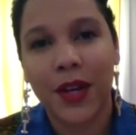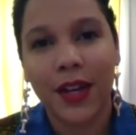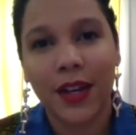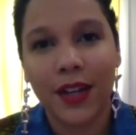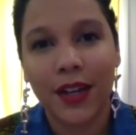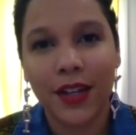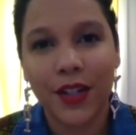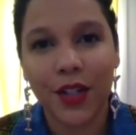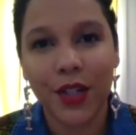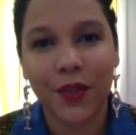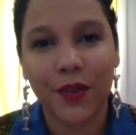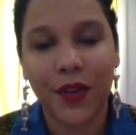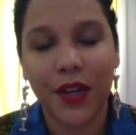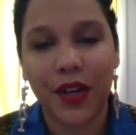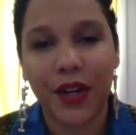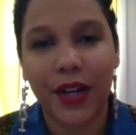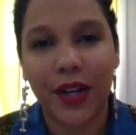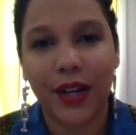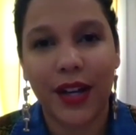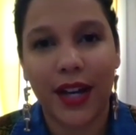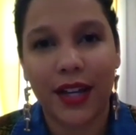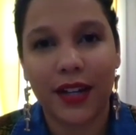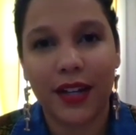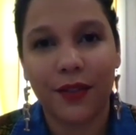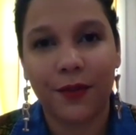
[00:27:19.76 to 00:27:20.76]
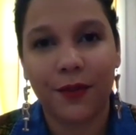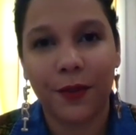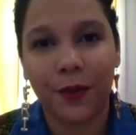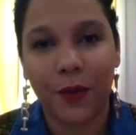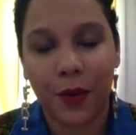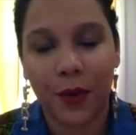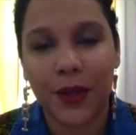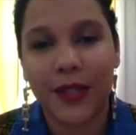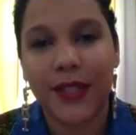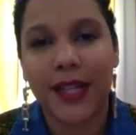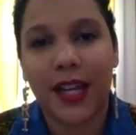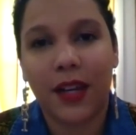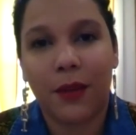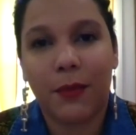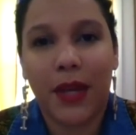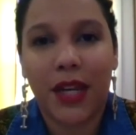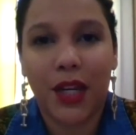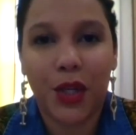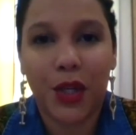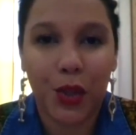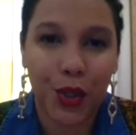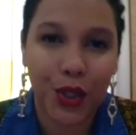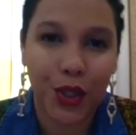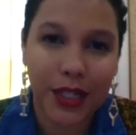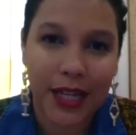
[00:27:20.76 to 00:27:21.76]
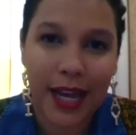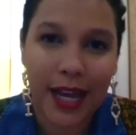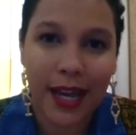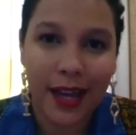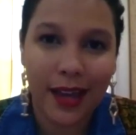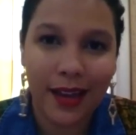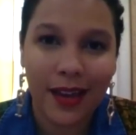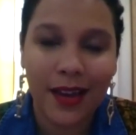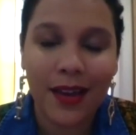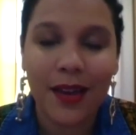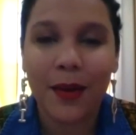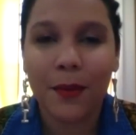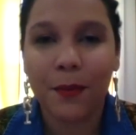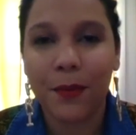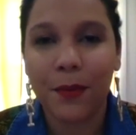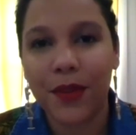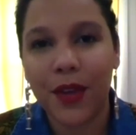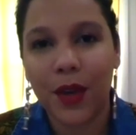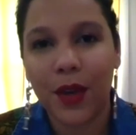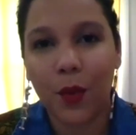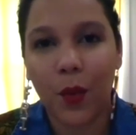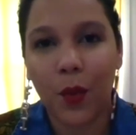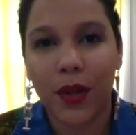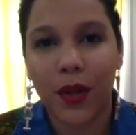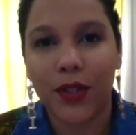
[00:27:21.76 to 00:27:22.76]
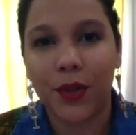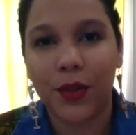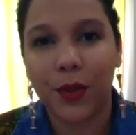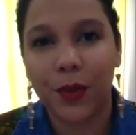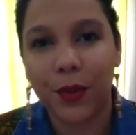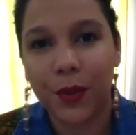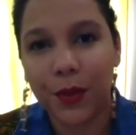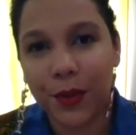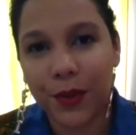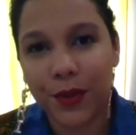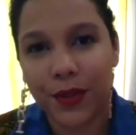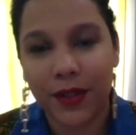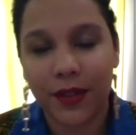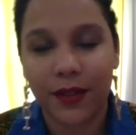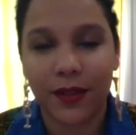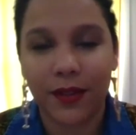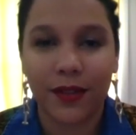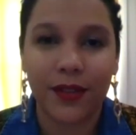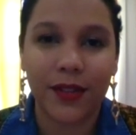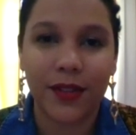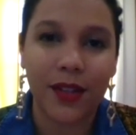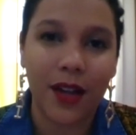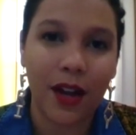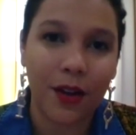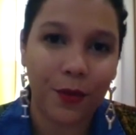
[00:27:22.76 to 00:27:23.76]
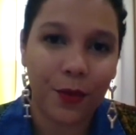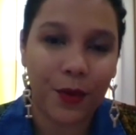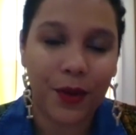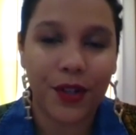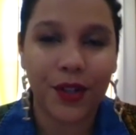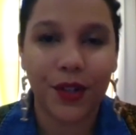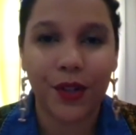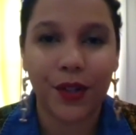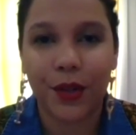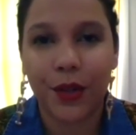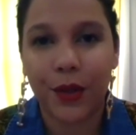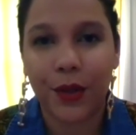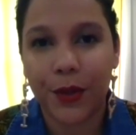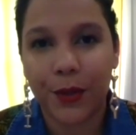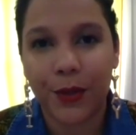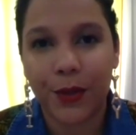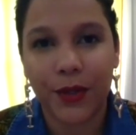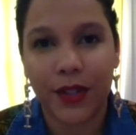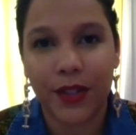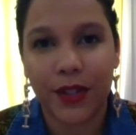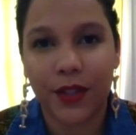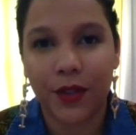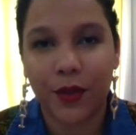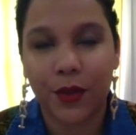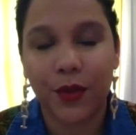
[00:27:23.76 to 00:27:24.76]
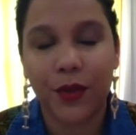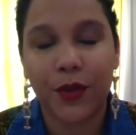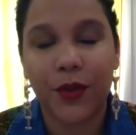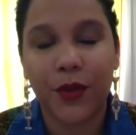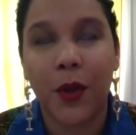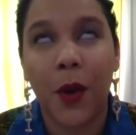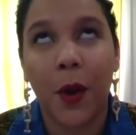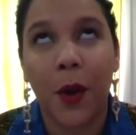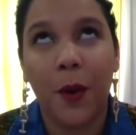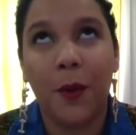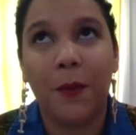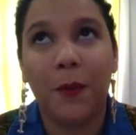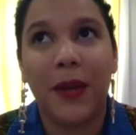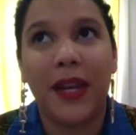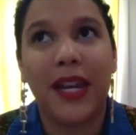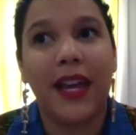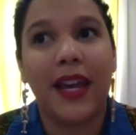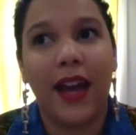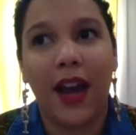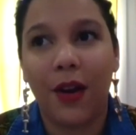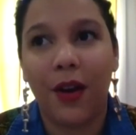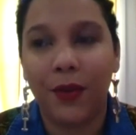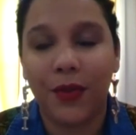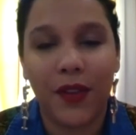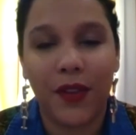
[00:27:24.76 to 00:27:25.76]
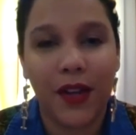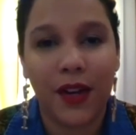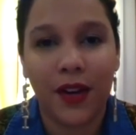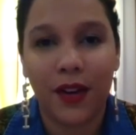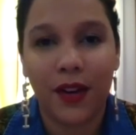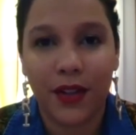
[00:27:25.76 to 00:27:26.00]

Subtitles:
just figuring out kind of course, how to manage your day, but then what tools and software to use, because there's so many out there.